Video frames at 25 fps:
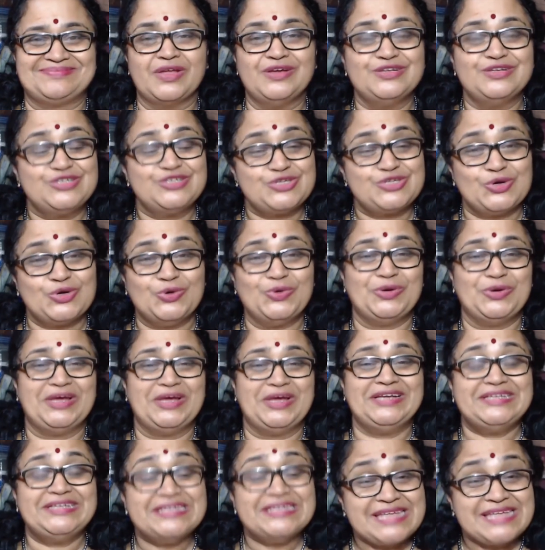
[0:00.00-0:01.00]
So it
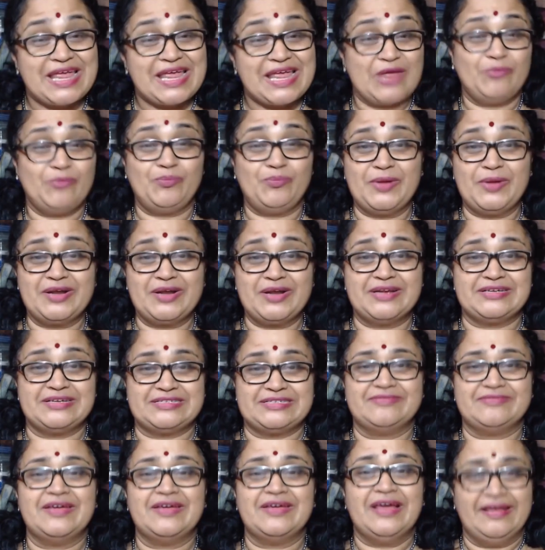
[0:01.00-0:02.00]
is
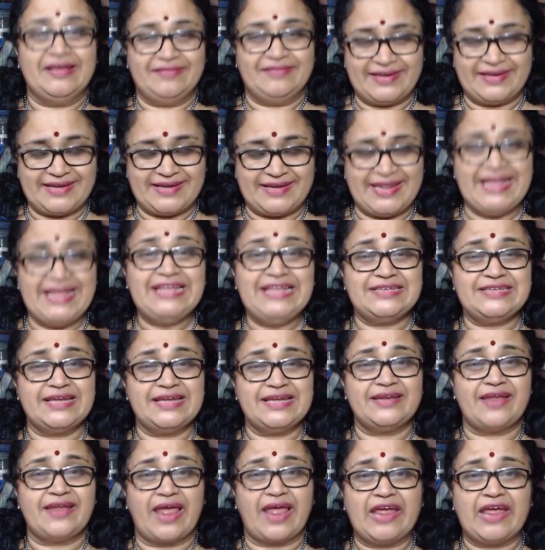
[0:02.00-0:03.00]
imperative that each
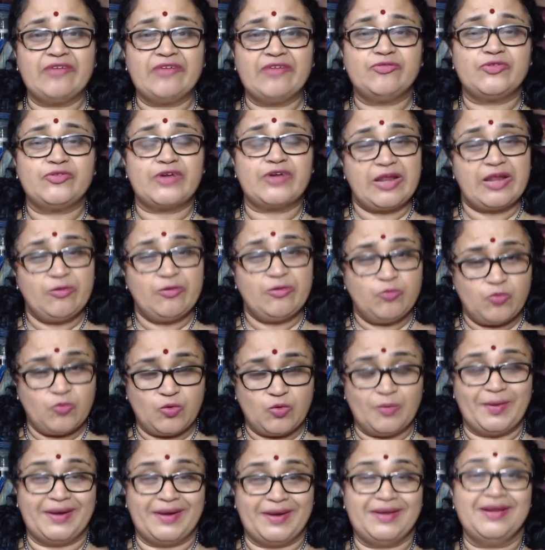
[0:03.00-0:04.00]
and every
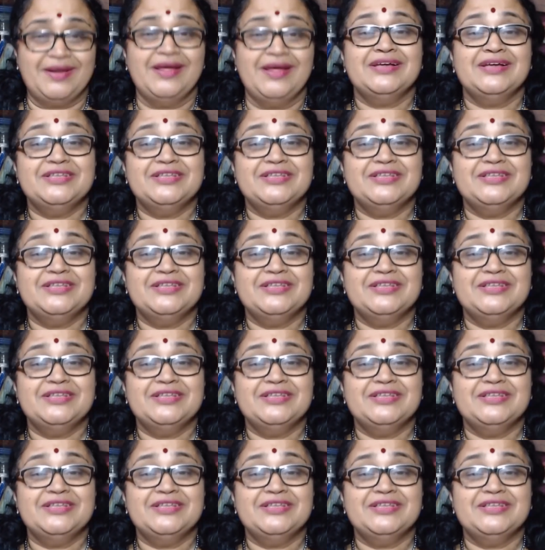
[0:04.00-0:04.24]
woman